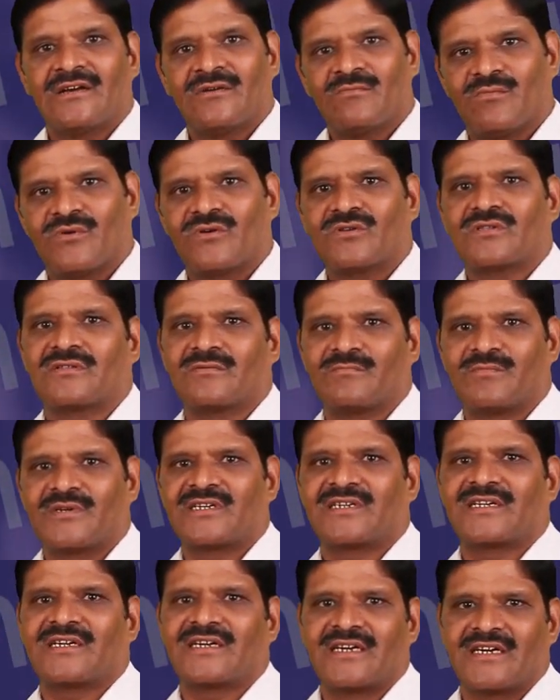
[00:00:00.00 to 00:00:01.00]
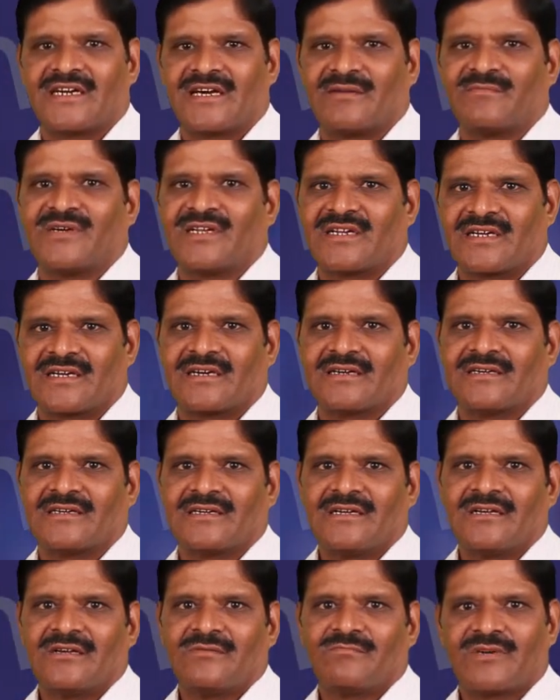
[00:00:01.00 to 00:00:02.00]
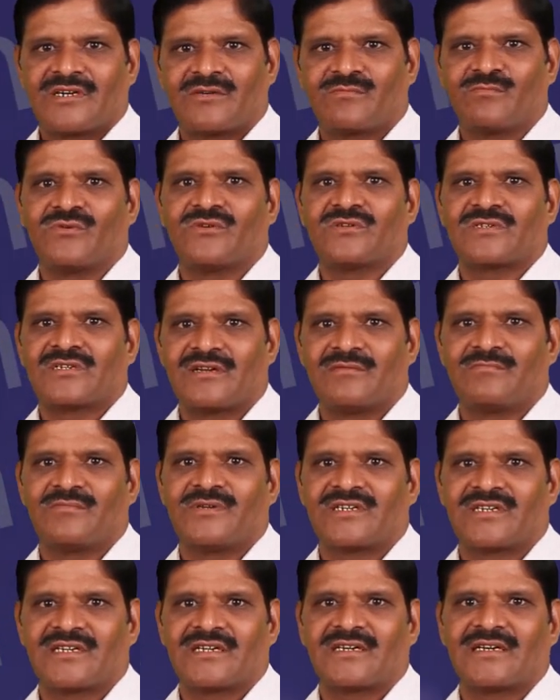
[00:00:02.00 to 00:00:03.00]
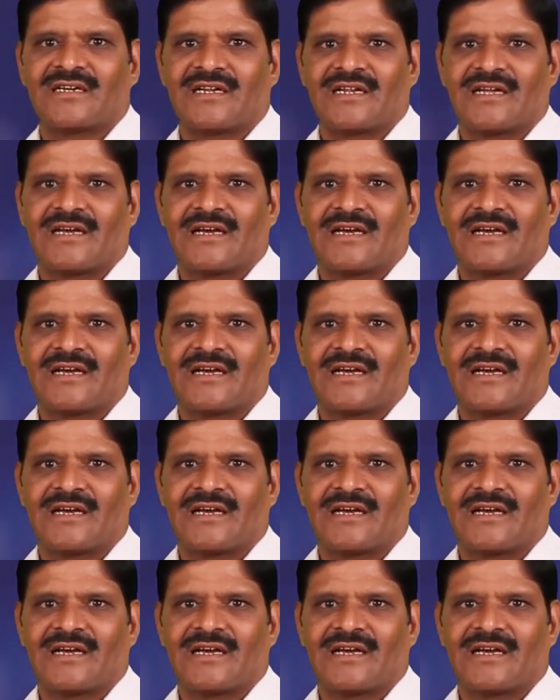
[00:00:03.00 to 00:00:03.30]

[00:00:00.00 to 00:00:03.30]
both Britain and America, but mostly Britain